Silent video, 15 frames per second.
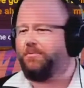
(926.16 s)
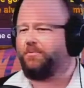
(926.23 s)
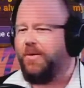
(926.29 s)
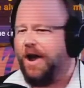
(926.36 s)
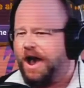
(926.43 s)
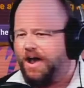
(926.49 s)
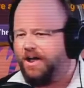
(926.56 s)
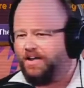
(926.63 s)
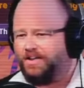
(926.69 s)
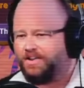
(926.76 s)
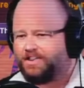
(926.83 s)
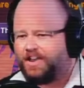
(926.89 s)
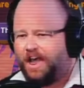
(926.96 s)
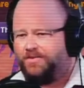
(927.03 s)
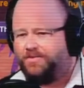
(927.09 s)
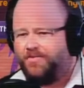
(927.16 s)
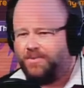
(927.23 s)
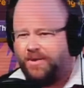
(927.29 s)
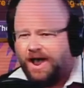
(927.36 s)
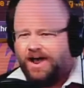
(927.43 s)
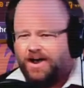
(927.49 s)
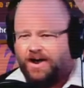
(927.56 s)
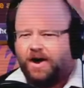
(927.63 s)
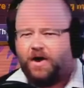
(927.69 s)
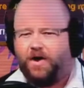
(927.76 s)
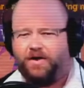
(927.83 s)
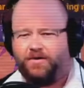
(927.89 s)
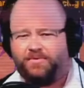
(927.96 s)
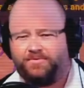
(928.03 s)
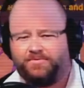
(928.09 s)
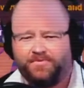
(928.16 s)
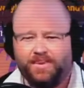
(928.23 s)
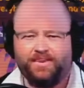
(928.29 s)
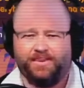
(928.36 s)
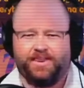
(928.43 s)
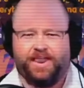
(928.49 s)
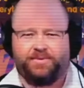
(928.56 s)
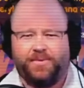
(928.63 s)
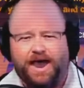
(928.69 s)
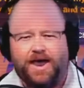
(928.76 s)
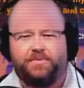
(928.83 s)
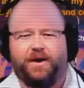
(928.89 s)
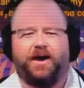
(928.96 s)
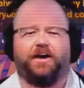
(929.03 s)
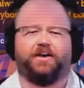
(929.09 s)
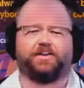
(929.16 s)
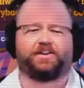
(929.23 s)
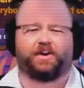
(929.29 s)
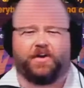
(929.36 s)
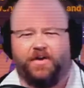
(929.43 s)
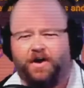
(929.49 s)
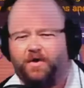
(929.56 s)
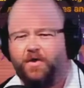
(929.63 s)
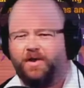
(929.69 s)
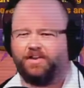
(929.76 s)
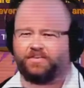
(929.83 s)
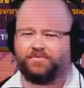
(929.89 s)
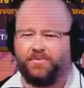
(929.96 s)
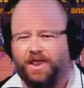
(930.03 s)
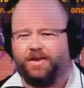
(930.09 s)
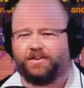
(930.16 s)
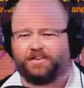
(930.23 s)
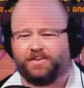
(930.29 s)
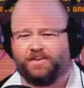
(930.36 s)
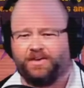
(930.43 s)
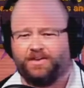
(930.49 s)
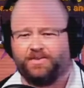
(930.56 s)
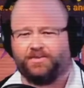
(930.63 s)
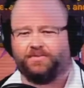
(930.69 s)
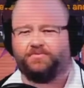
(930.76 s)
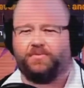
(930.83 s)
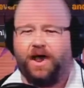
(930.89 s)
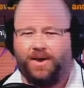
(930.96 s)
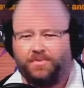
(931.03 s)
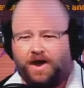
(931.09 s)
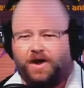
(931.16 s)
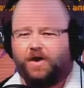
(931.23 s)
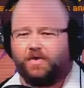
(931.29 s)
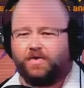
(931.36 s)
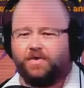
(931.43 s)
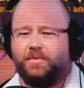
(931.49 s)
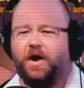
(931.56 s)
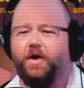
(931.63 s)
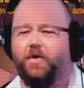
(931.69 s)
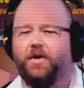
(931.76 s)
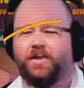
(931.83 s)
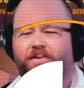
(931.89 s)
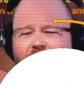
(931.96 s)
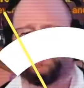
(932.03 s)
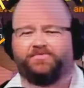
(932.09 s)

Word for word: balls of them all. And my balls are always bouncing, my ballroom always